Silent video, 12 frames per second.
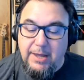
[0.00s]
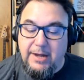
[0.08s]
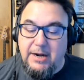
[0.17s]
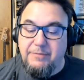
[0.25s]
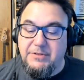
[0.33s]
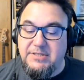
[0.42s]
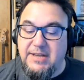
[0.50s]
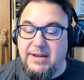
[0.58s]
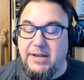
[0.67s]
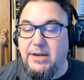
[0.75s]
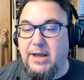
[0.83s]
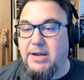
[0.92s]
and I have a
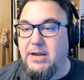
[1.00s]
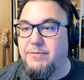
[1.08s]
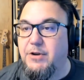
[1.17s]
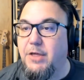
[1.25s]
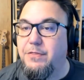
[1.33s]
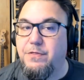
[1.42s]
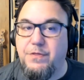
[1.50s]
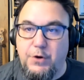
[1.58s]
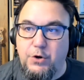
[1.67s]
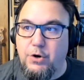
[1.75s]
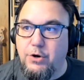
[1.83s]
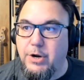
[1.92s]
second and even a
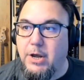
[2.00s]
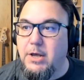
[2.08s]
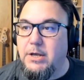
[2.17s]
third.